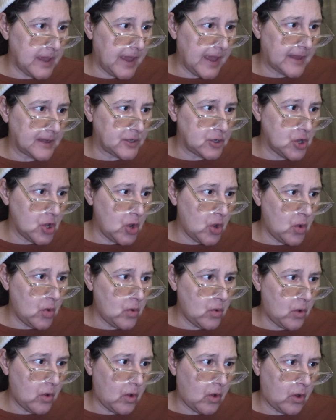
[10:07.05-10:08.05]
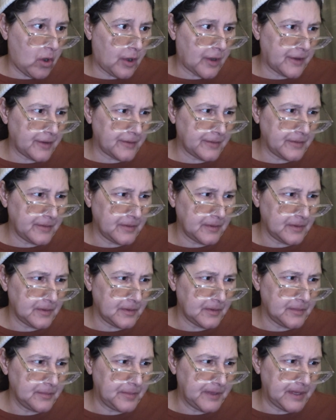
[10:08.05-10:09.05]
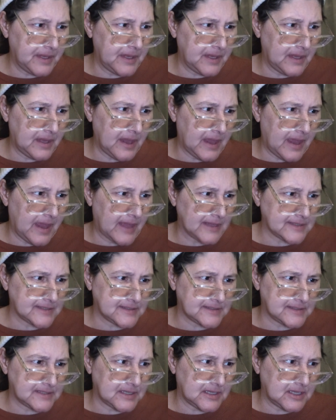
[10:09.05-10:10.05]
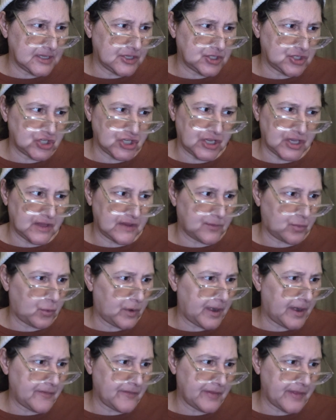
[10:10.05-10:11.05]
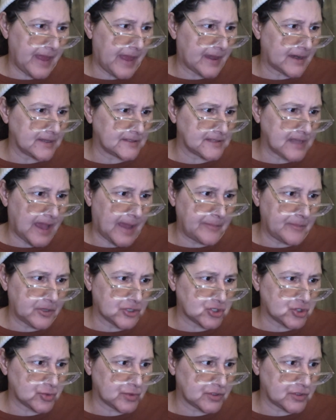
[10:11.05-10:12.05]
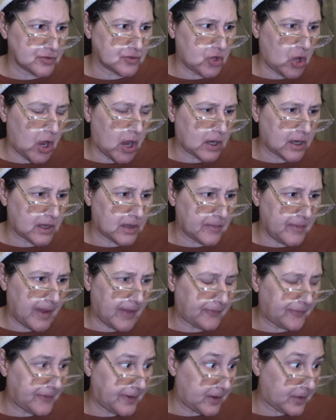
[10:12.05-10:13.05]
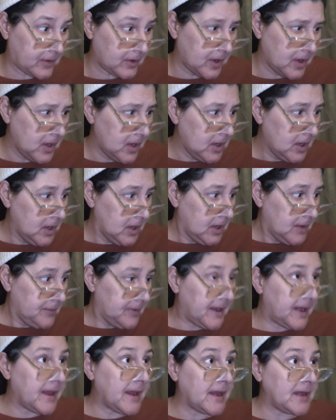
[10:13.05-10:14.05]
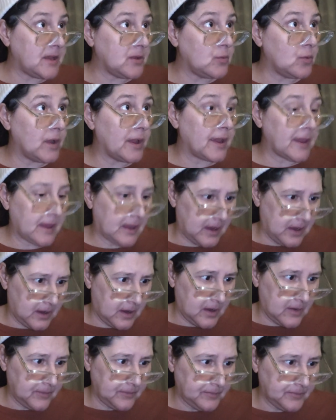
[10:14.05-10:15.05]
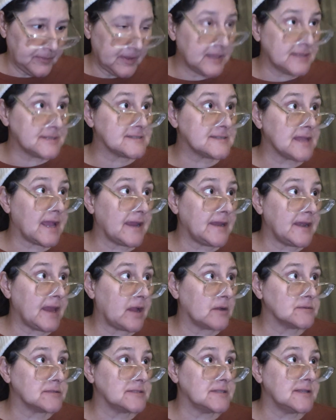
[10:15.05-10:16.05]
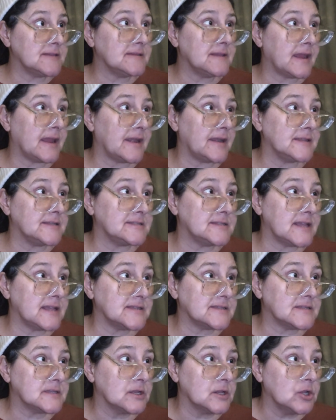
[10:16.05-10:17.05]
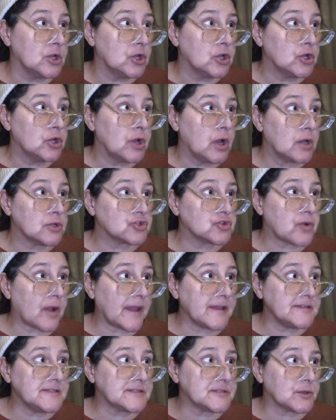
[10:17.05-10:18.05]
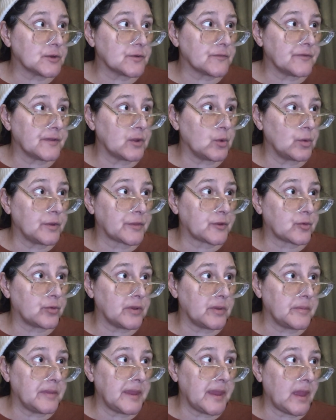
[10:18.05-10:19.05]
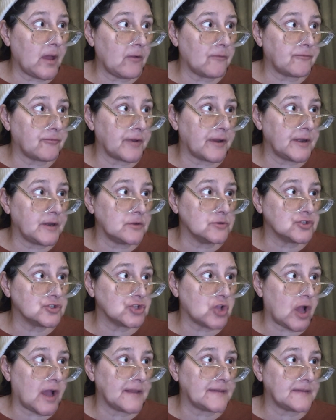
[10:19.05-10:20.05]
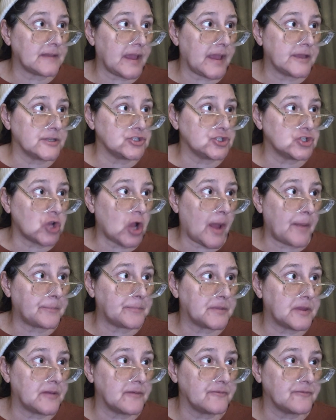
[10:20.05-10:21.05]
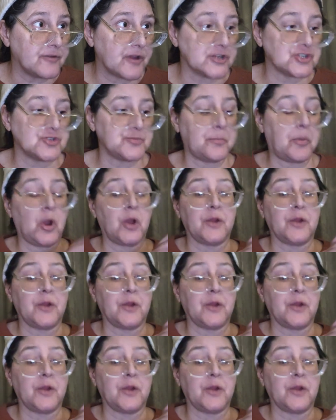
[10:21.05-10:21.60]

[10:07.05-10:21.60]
And no RBST cheese, whatever that is. I'm not sure what they're talking about there. But anyway, it's 9 ounces. And it says, try serving with creamy Alfredo sauce and chopped fresh